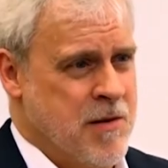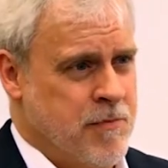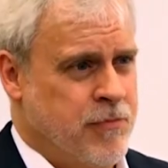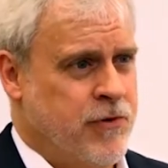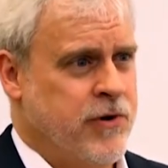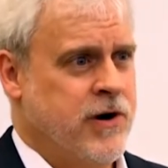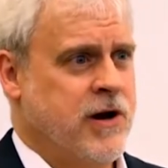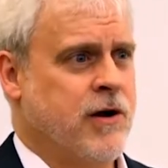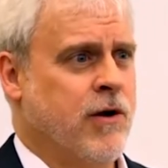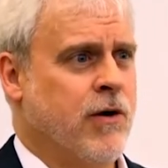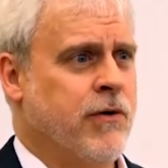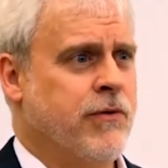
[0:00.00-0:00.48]

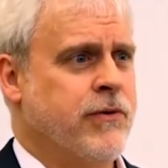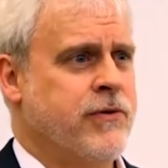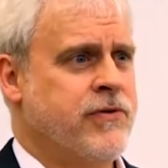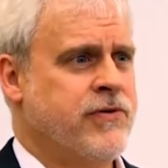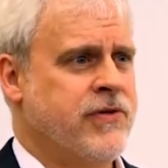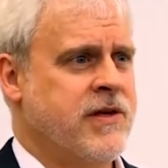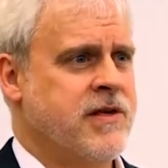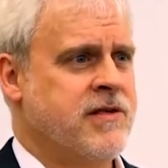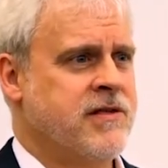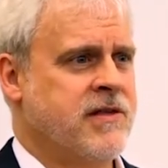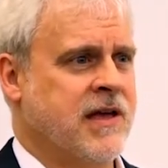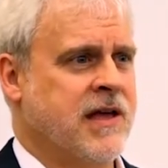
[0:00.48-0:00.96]
Putting all those
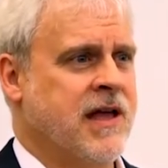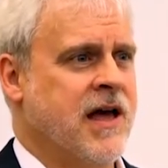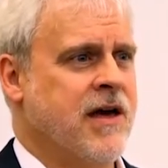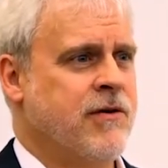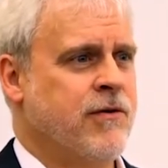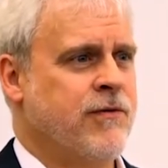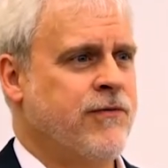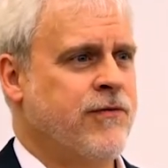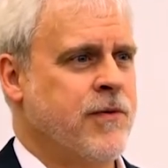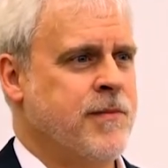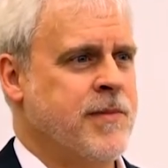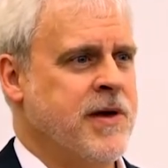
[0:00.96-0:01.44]
things
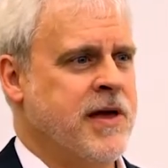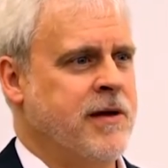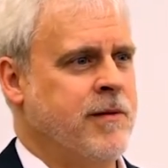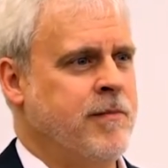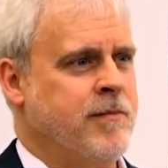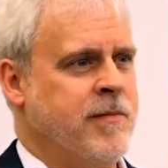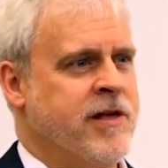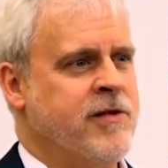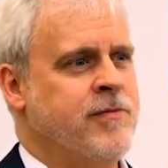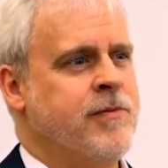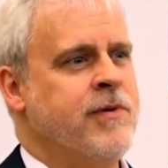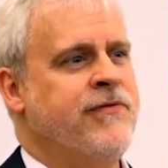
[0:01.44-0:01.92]
together for me,
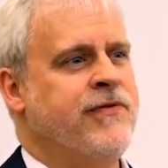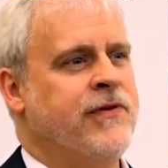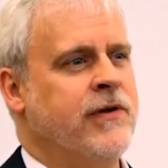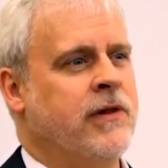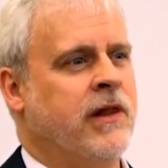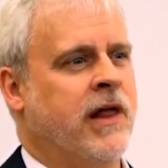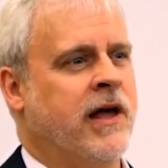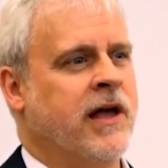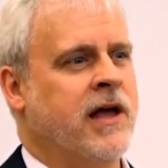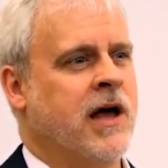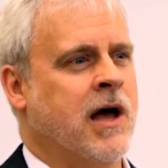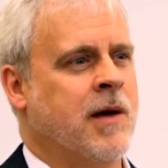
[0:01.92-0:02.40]
it makes me feel
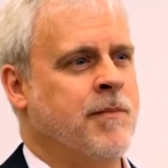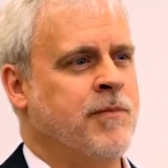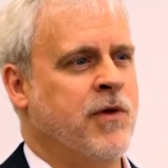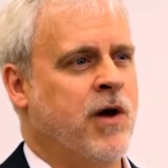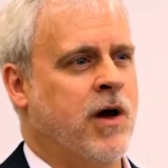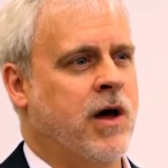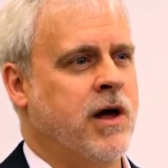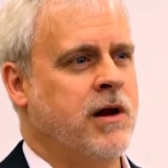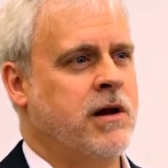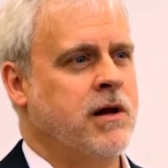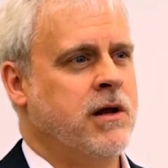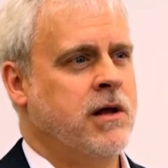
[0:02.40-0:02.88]
like I'm
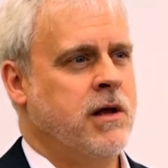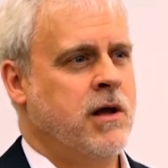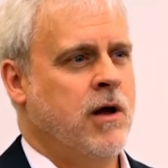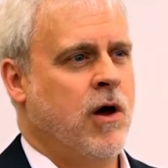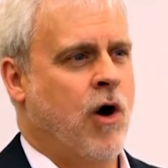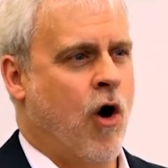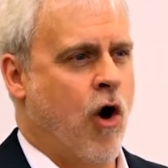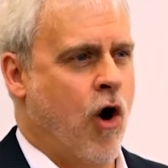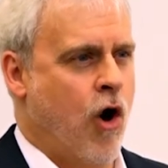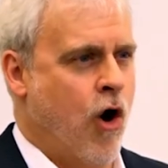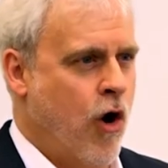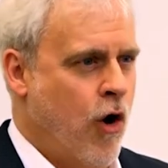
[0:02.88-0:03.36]
not
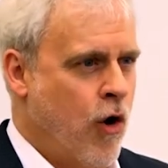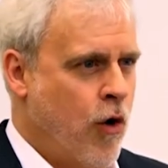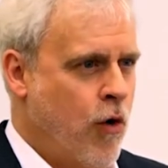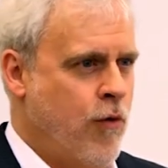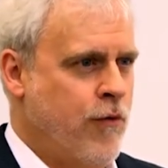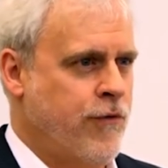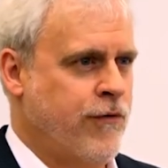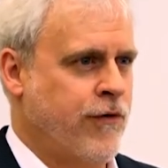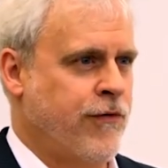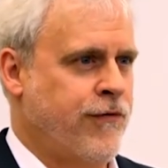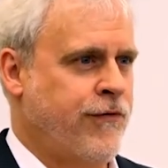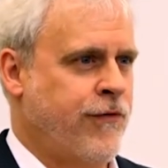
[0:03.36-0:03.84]

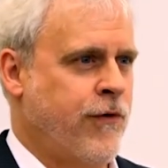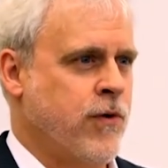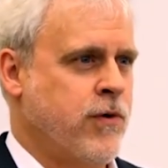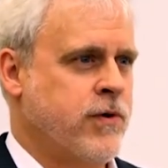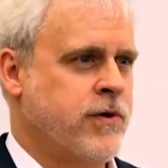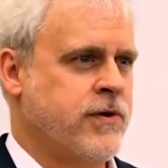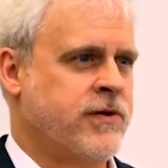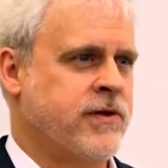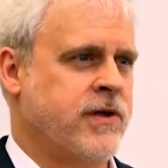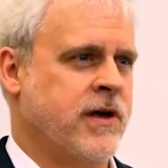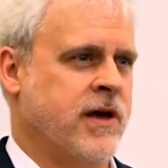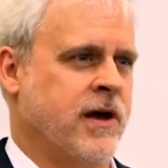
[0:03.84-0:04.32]
over
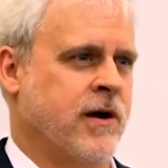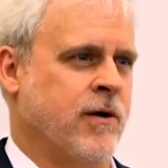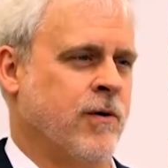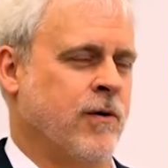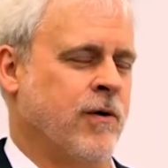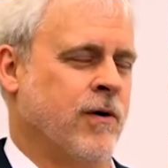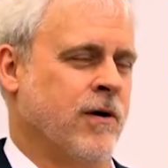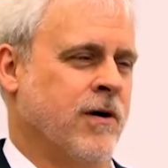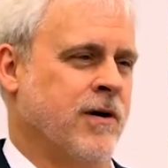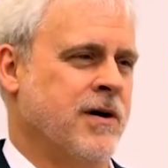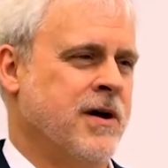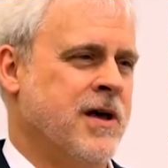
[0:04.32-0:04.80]
focusing
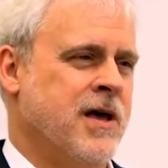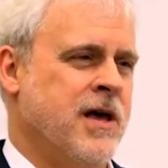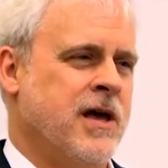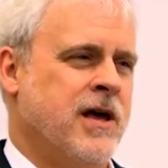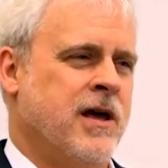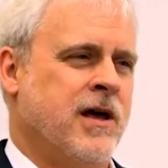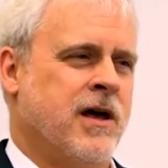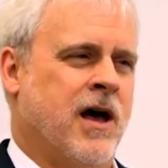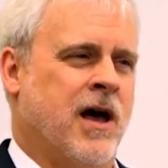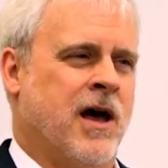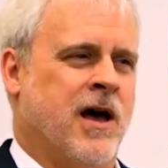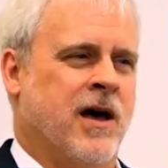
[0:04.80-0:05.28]
or
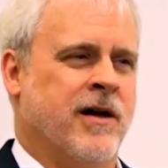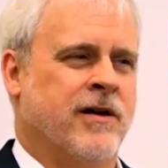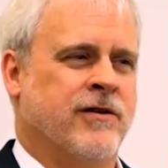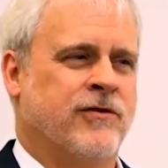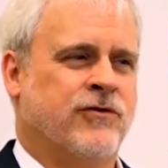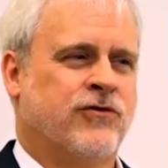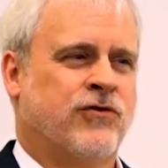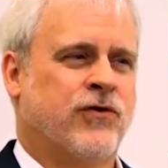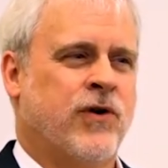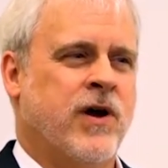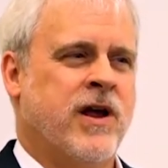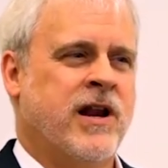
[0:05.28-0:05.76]
uh,
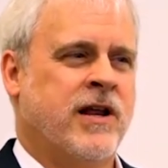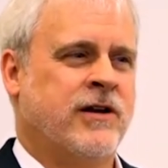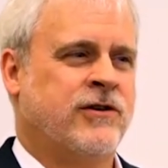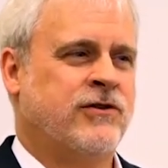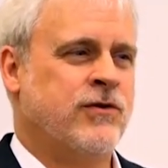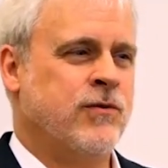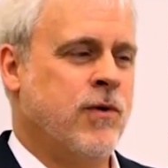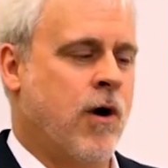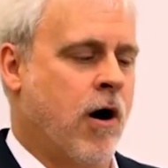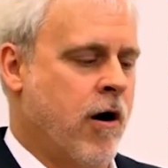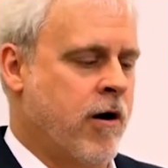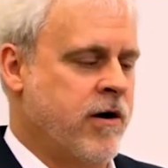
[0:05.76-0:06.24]
training
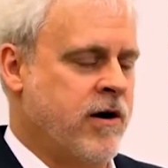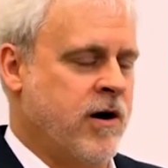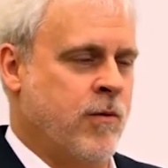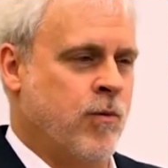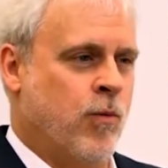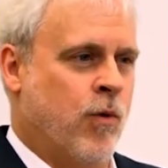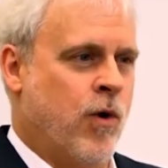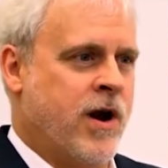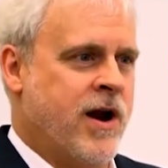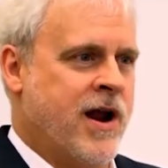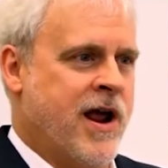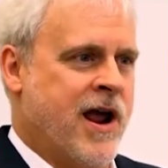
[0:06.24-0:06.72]
too hard
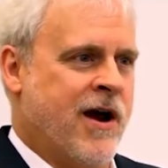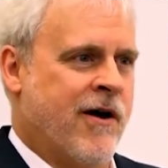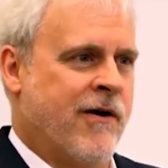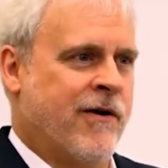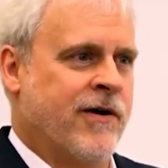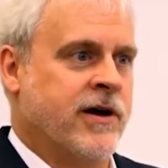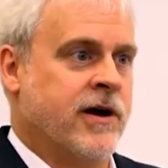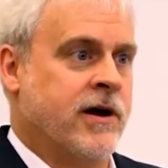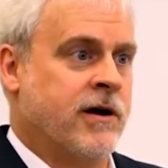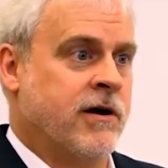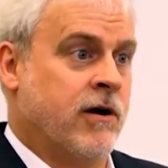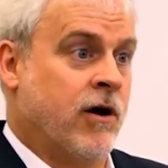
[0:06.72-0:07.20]
in one
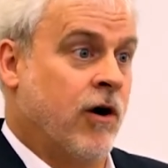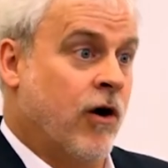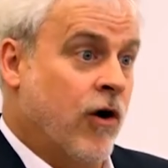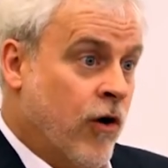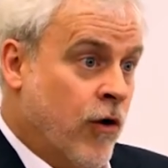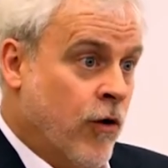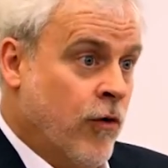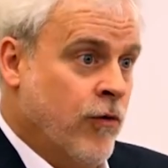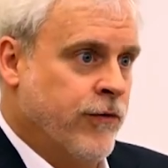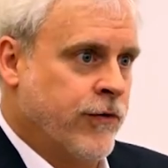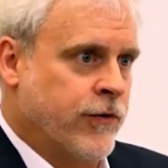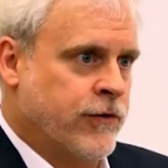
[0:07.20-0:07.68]
area,
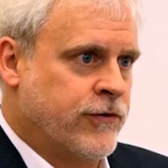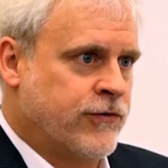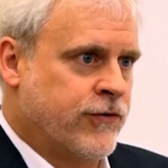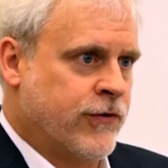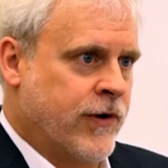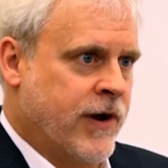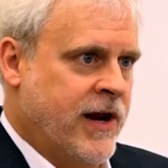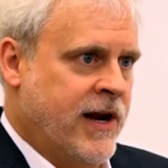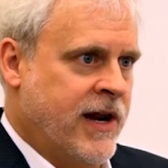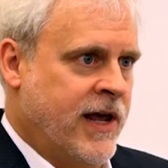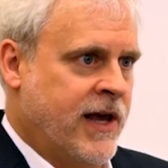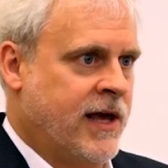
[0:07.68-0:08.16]

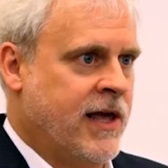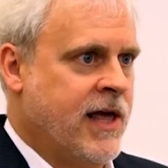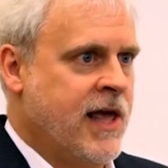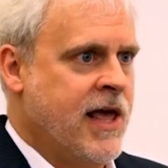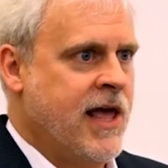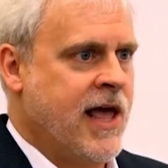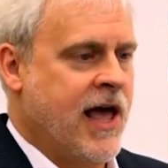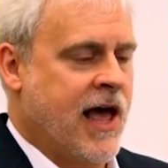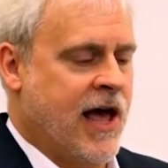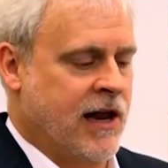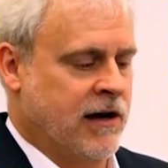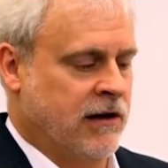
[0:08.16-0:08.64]
overtraining,
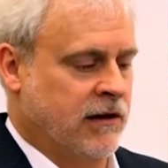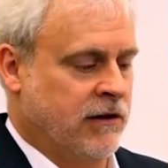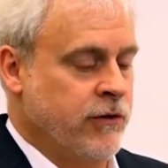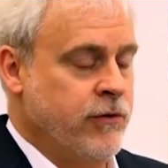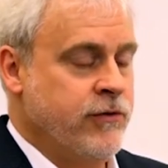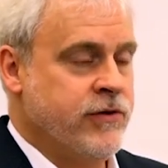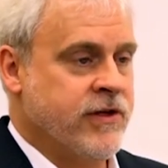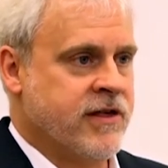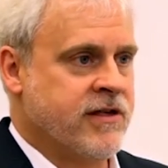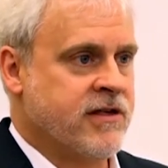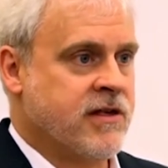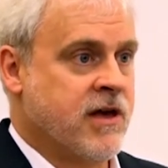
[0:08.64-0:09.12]
and
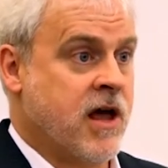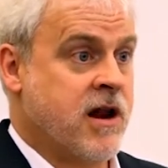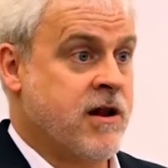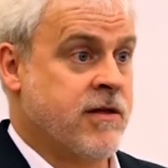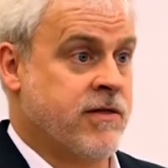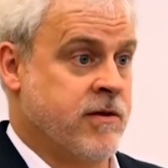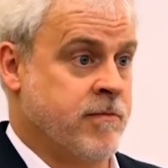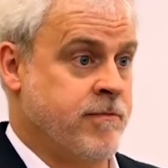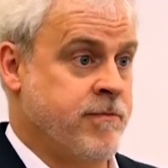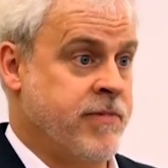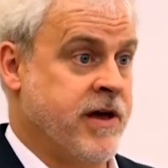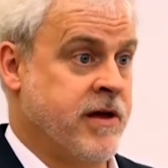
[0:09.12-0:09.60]
losing sight
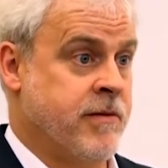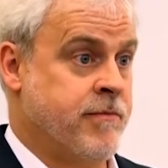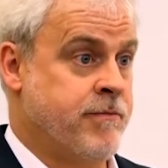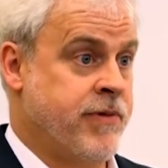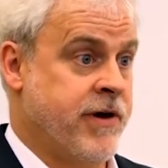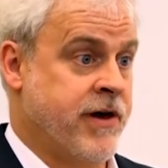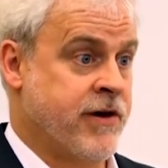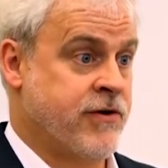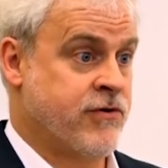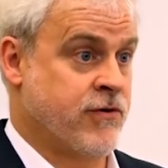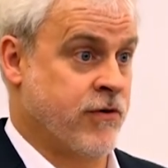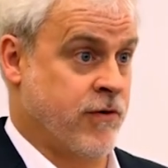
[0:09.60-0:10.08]
of the big
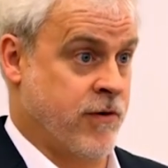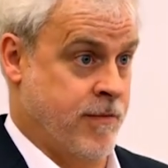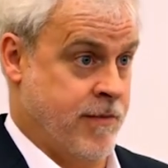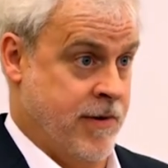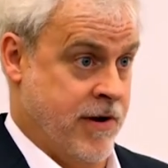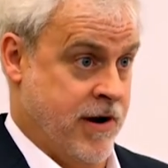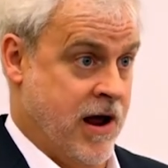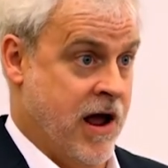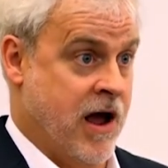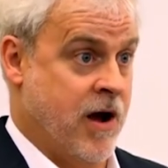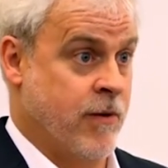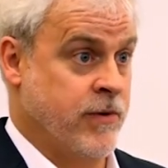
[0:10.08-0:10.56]
picture
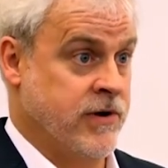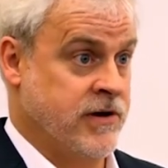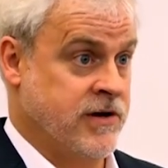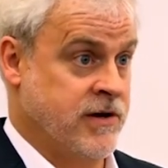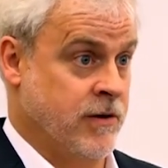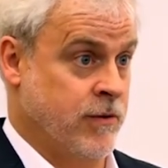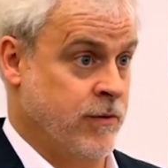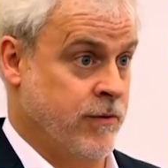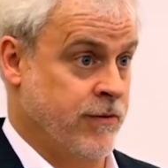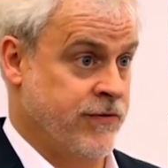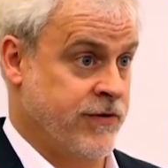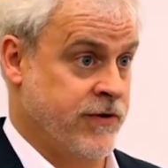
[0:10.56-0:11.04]
about how we
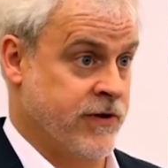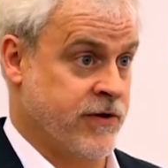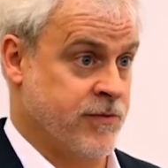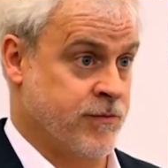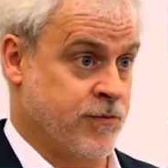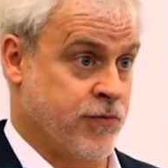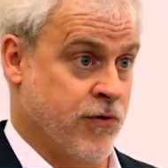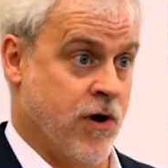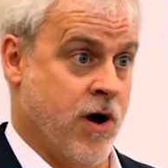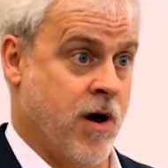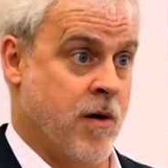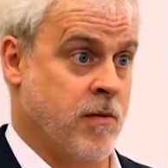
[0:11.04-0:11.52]
deal with this
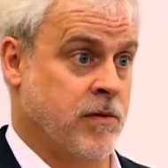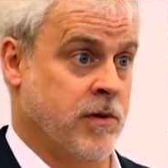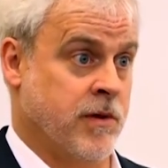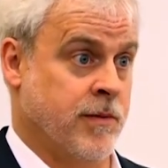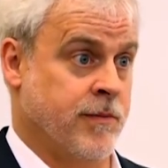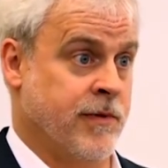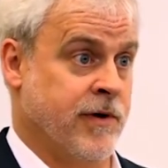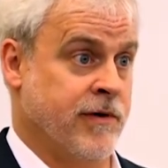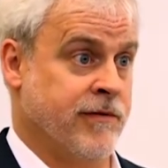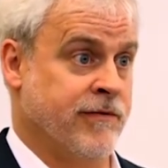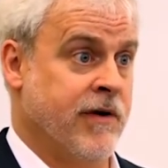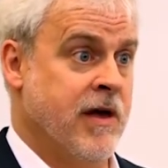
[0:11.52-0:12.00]

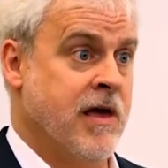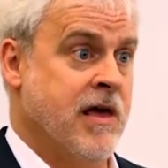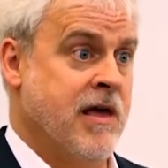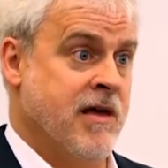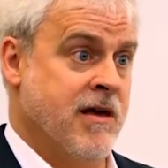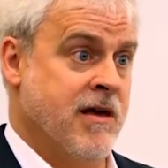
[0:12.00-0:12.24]
problem of